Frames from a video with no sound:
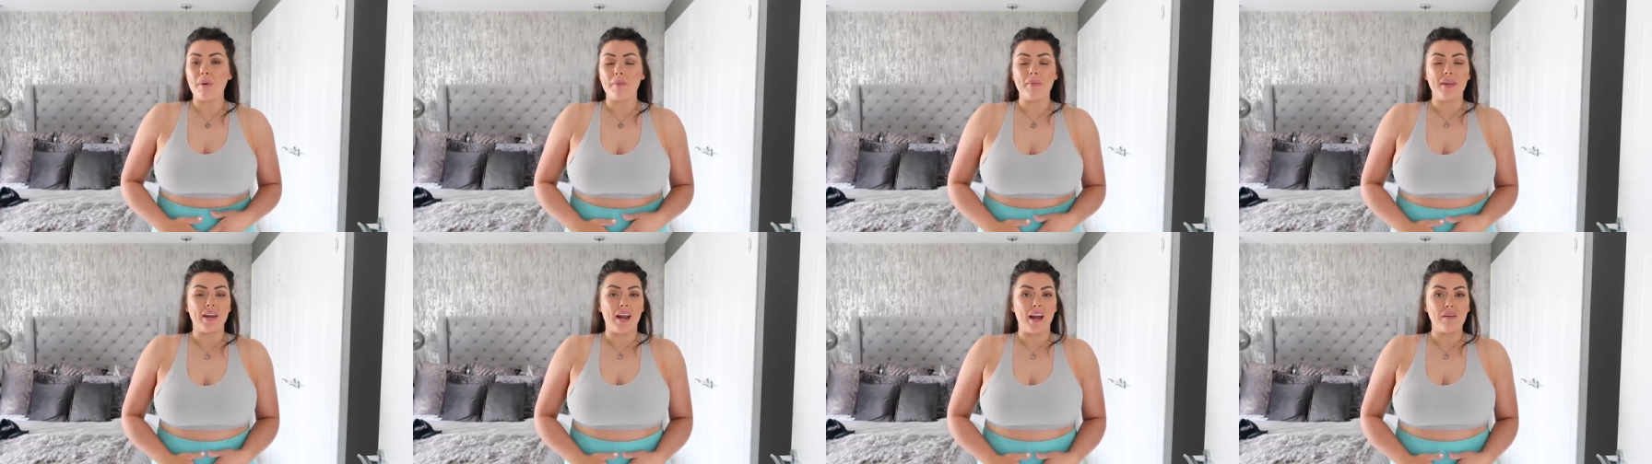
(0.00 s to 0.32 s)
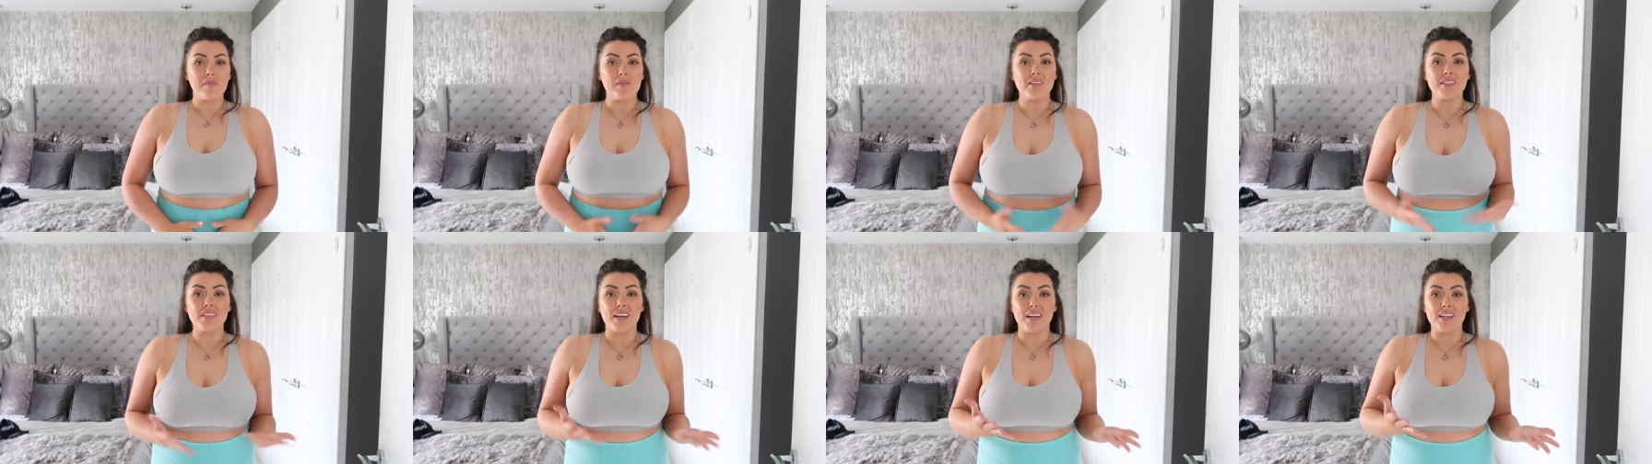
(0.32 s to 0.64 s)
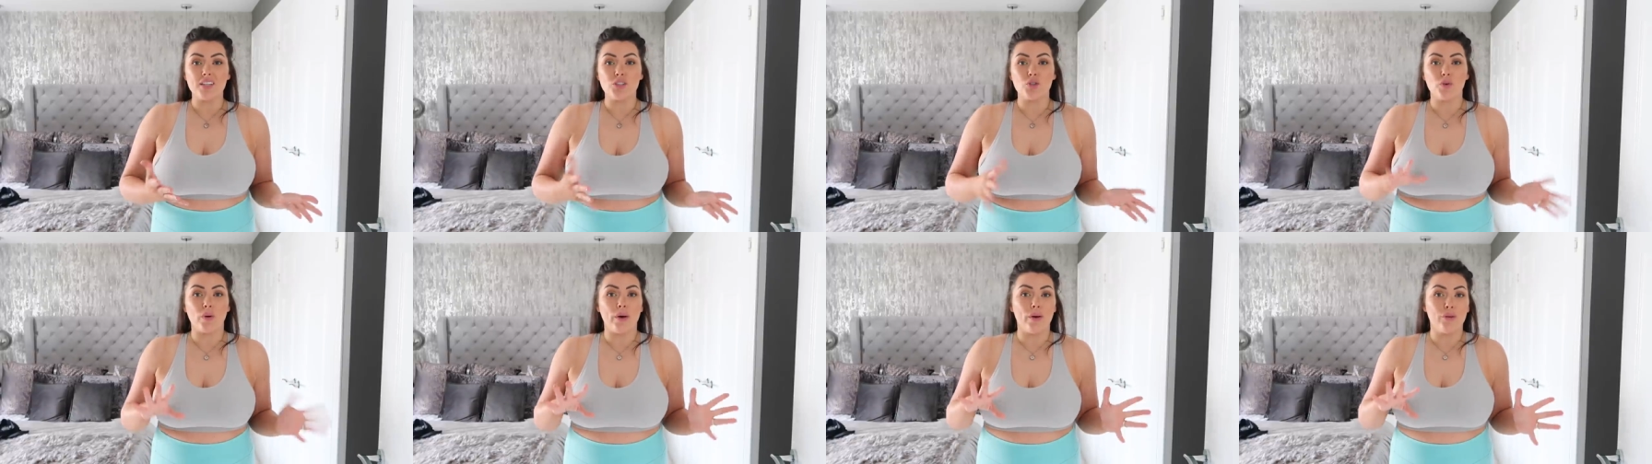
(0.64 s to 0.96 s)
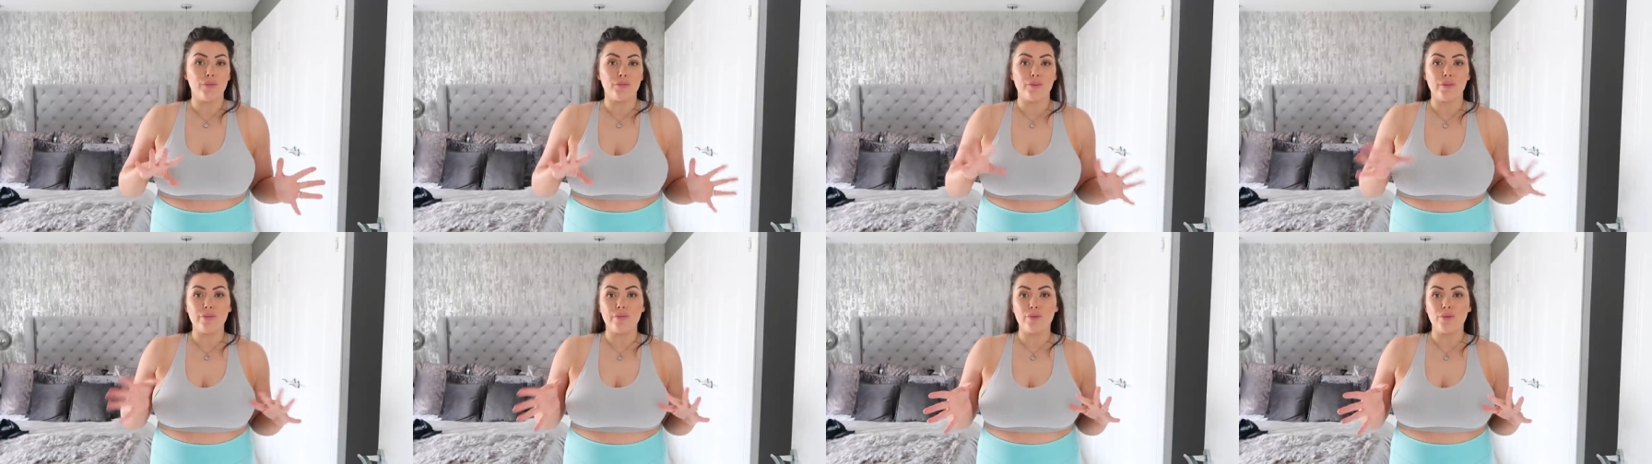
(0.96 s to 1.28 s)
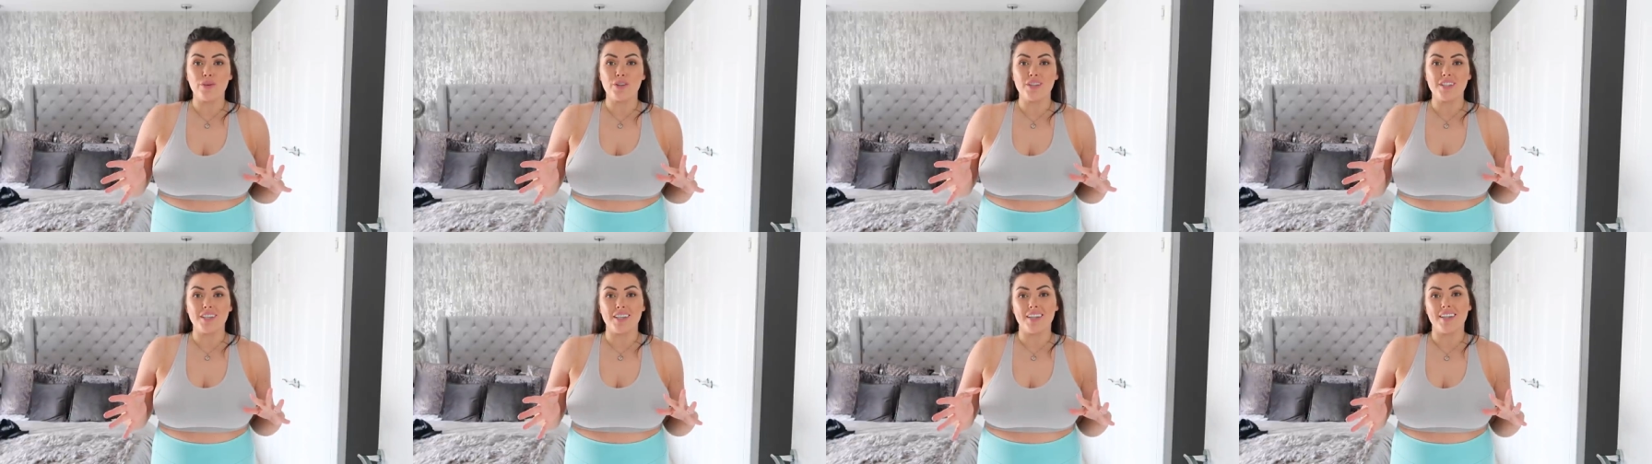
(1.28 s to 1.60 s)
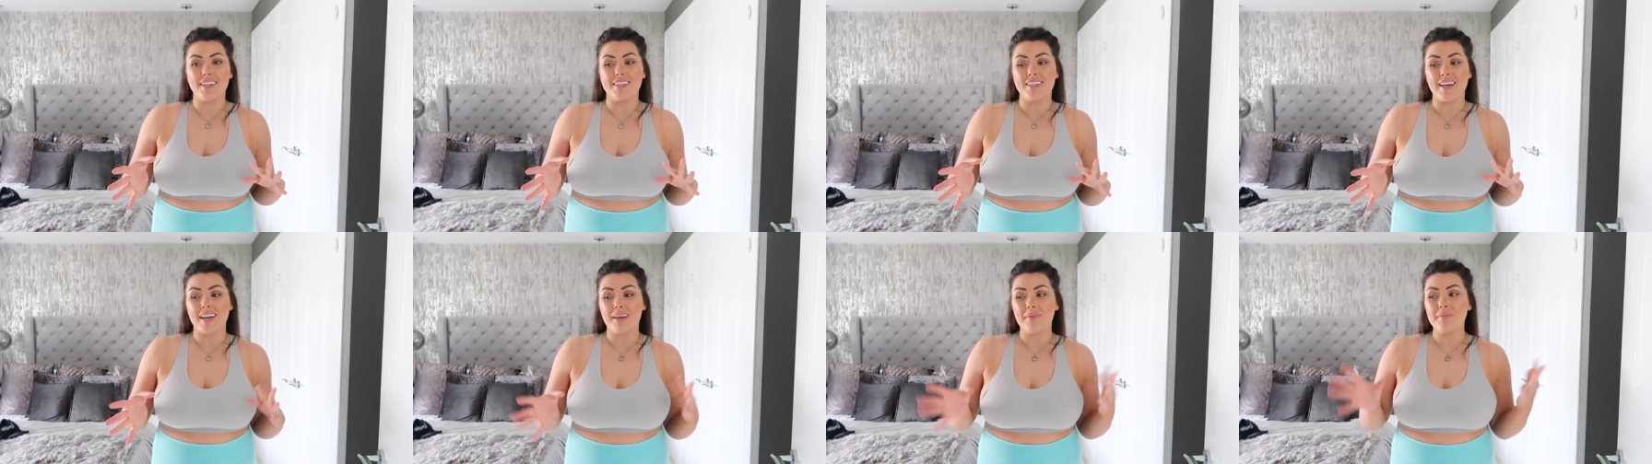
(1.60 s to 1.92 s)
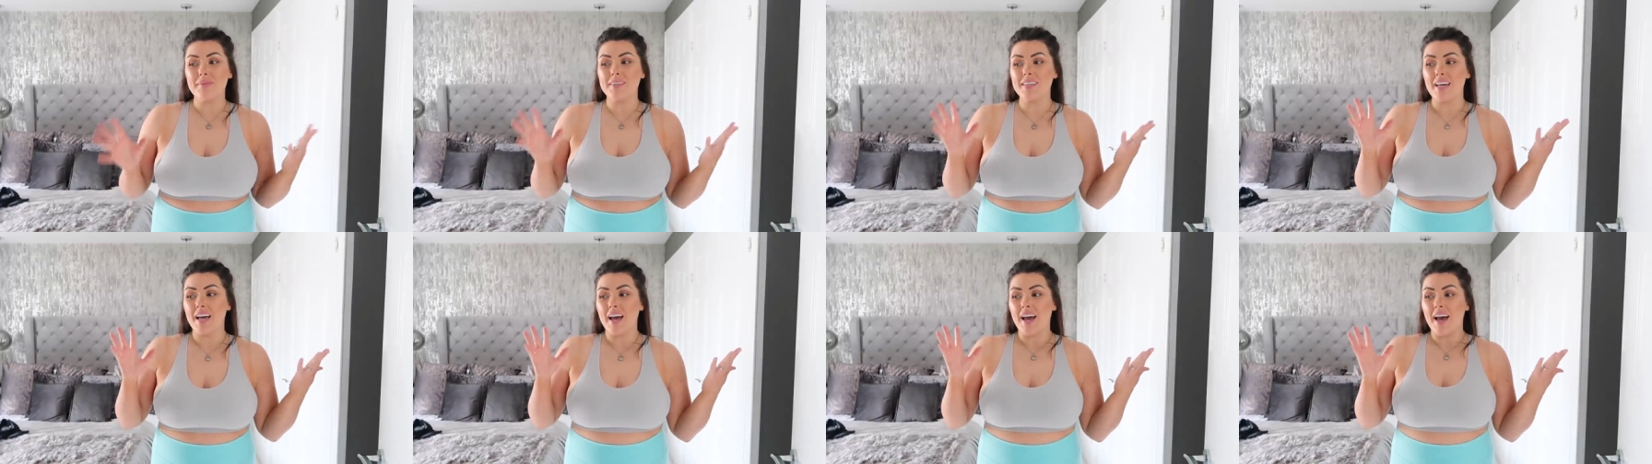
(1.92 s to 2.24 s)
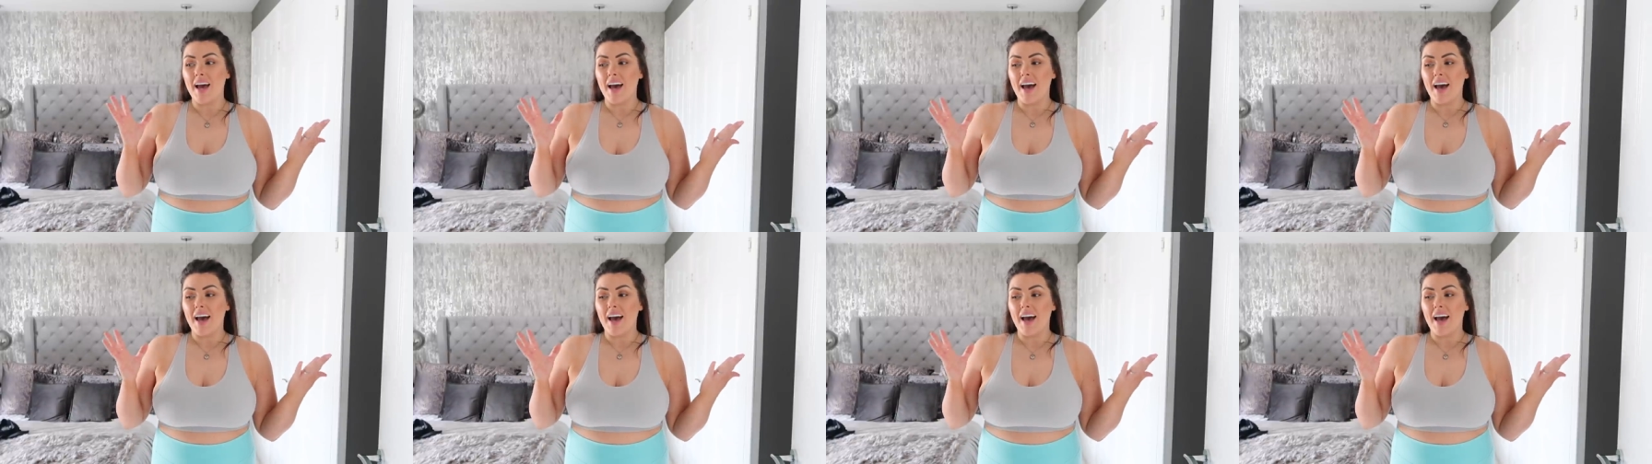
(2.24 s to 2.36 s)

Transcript: I mean, I'm a size 12 to 14 at times